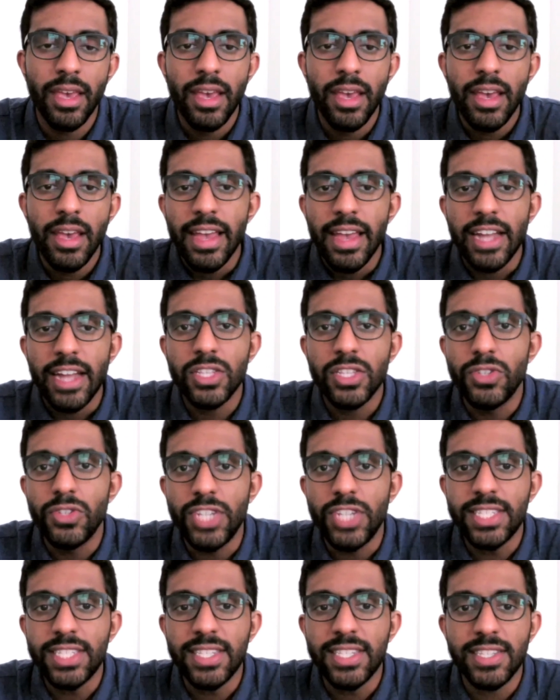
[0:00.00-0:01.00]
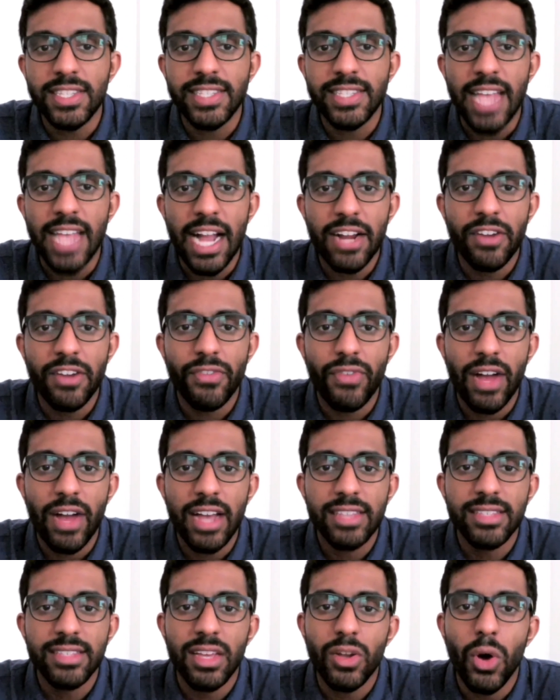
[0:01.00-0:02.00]
And so Jesus'
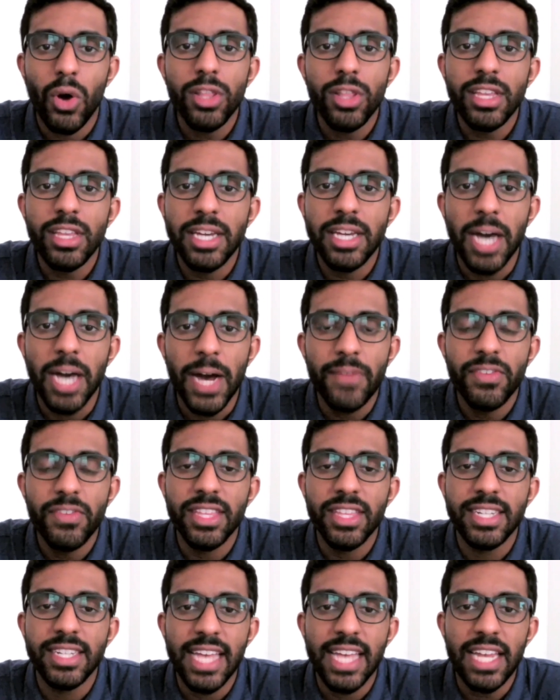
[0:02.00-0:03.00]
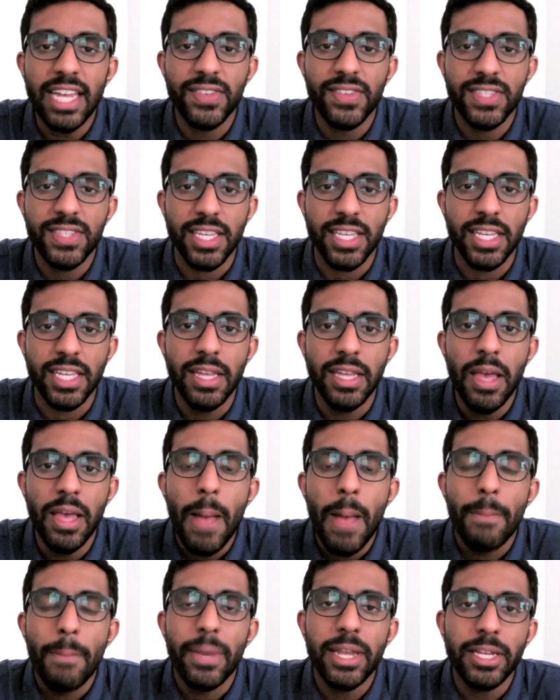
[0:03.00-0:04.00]
sacrifice not only covered the debt of sin,
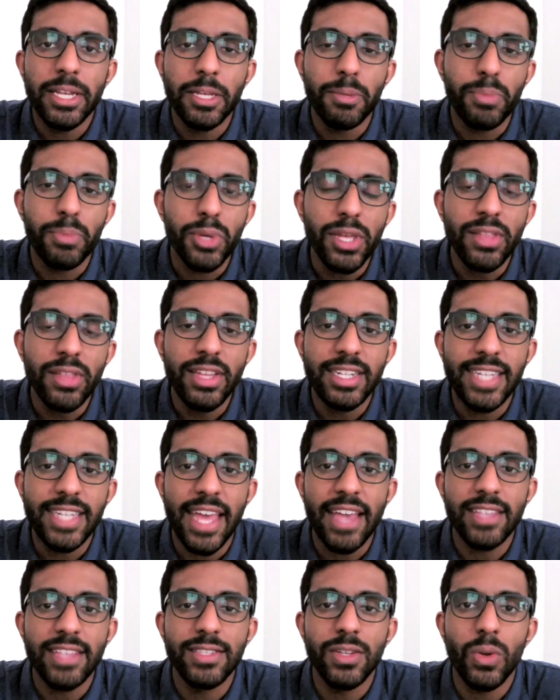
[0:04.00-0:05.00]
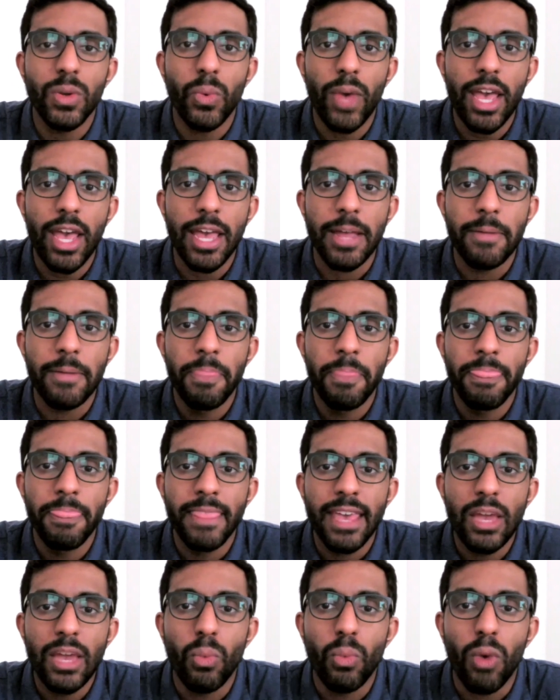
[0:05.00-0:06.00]
but it completely takes it away.
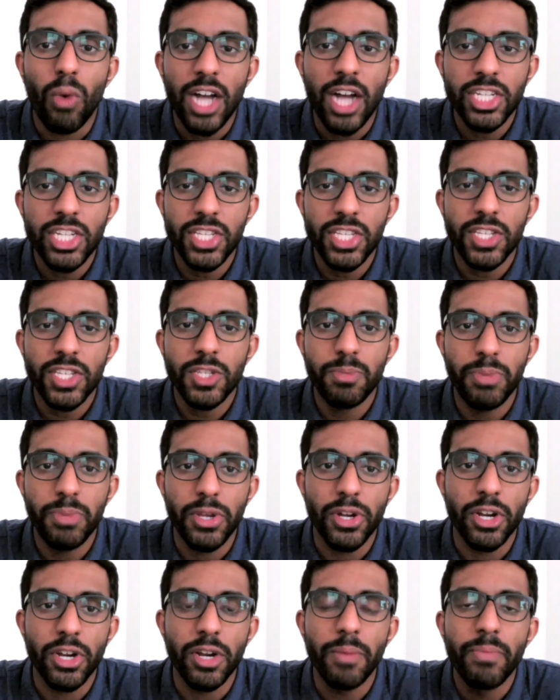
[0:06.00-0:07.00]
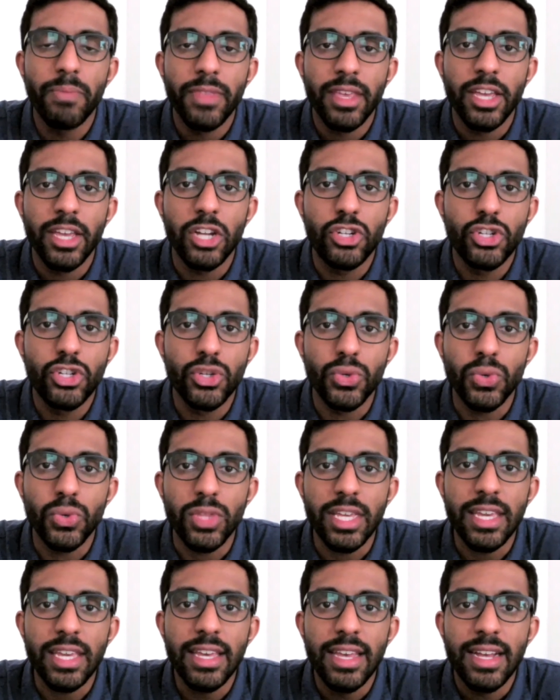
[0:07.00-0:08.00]
It washes us pure. It
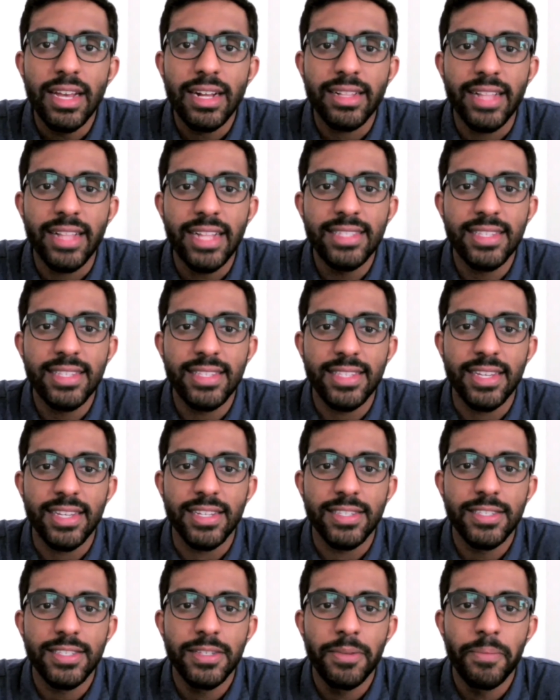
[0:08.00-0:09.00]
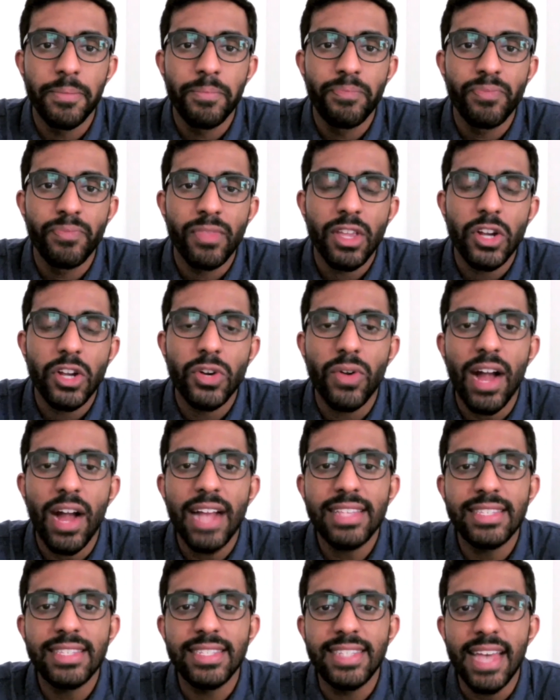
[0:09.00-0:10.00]
truly cleanses us.
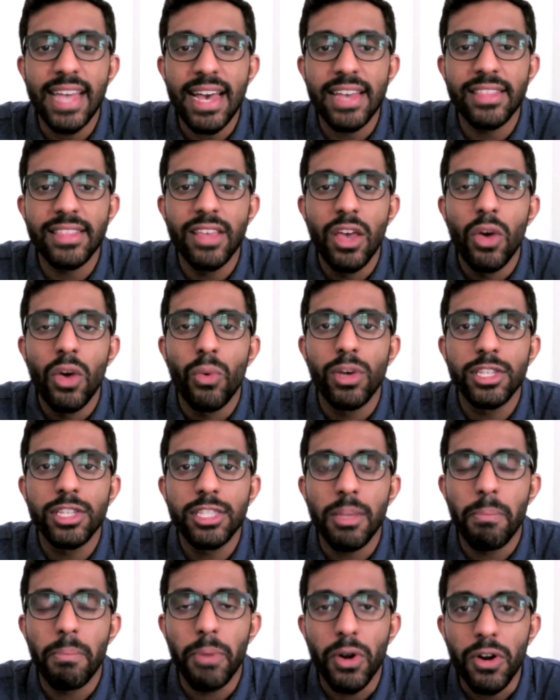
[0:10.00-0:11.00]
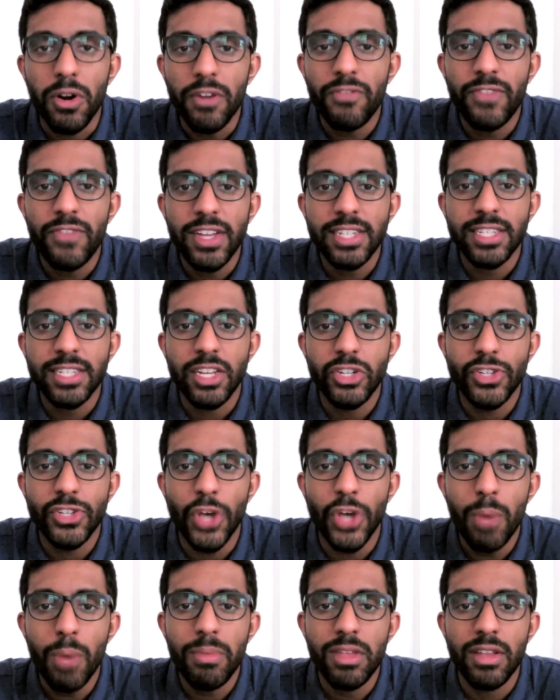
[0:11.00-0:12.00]
Christ's death was the perfect
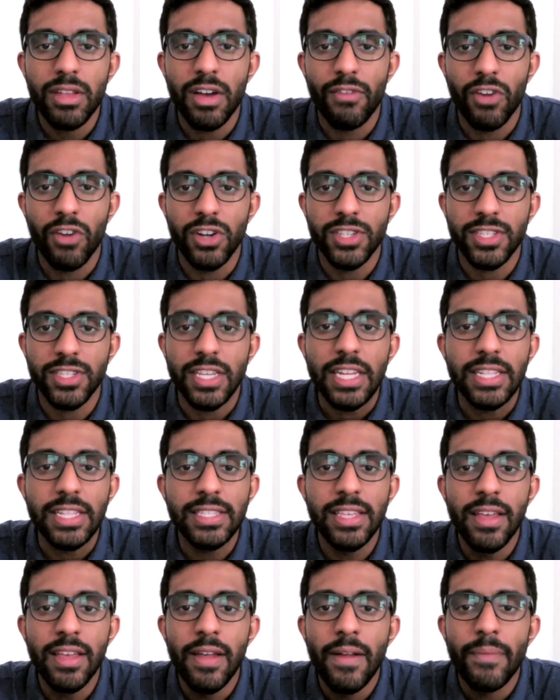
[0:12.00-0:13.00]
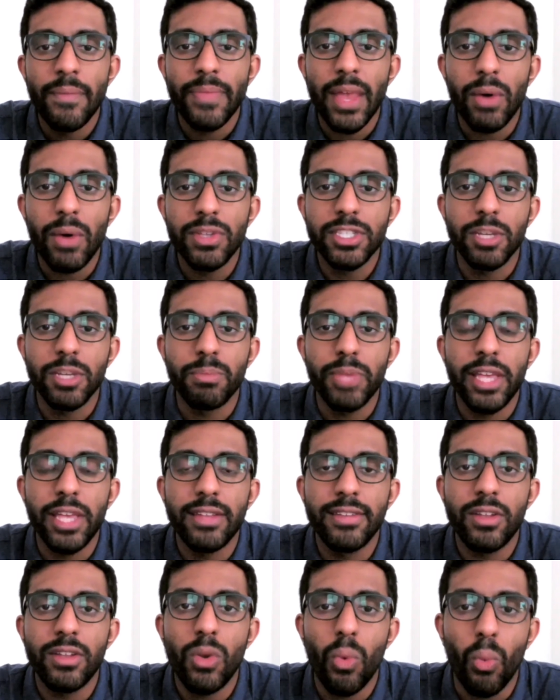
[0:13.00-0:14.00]
atonement of our sins that was
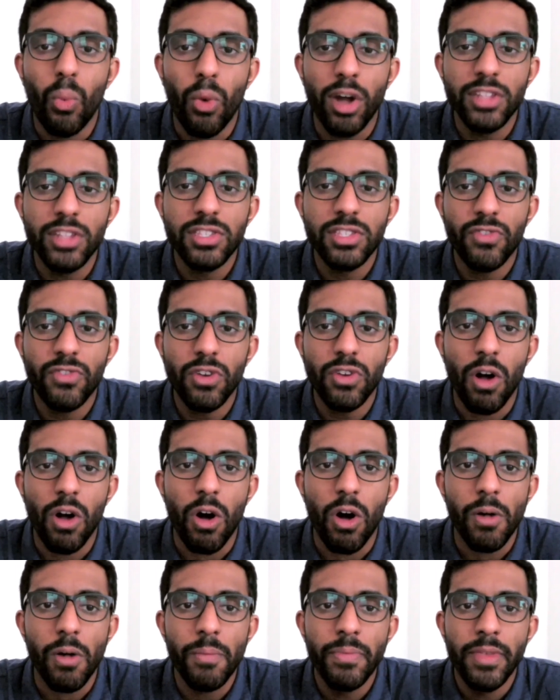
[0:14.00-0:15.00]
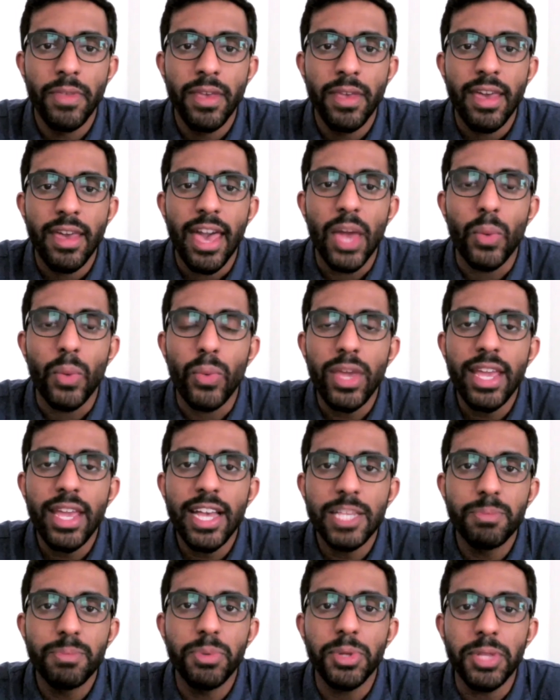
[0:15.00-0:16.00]
completed once for all, and we
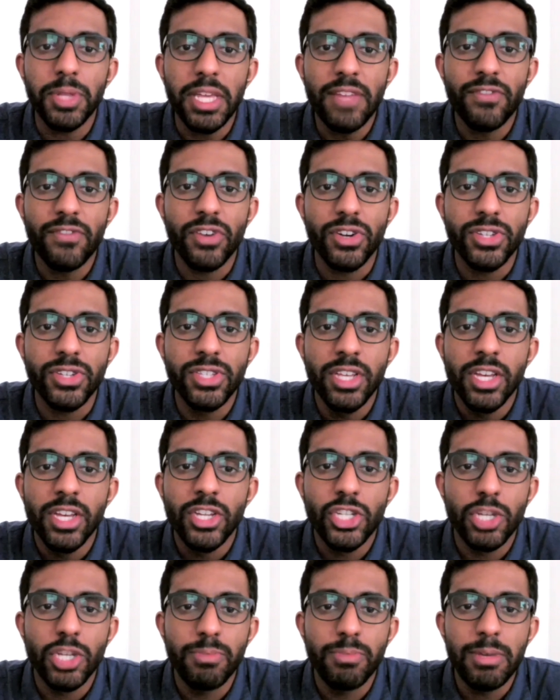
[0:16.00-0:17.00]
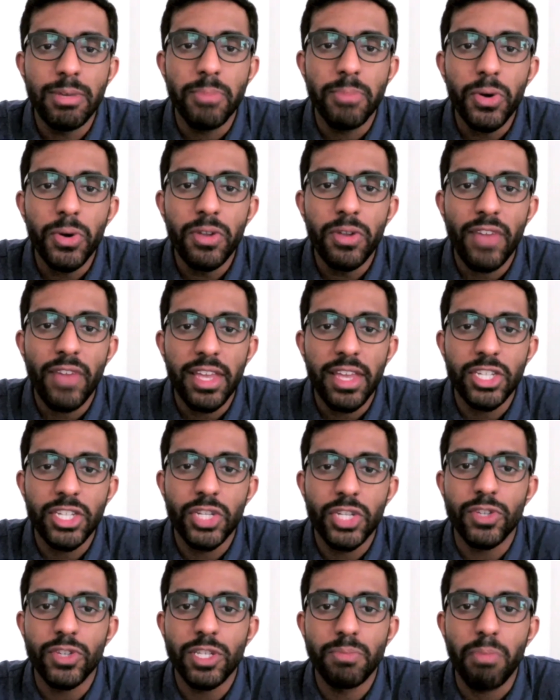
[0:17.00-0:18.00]
as believers should be motivated
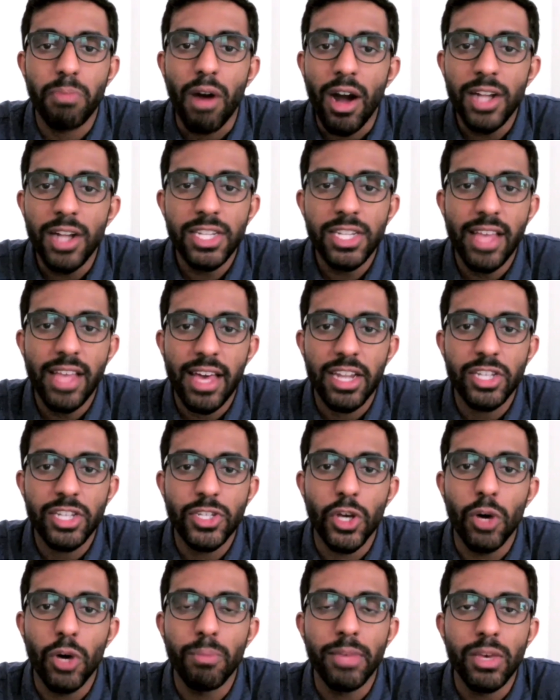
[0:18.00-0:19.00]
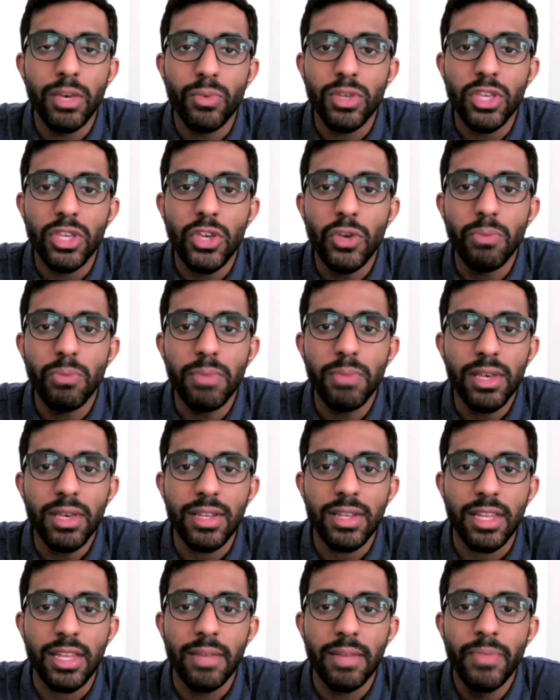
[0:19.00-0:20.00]
to respond to that atonement with humility,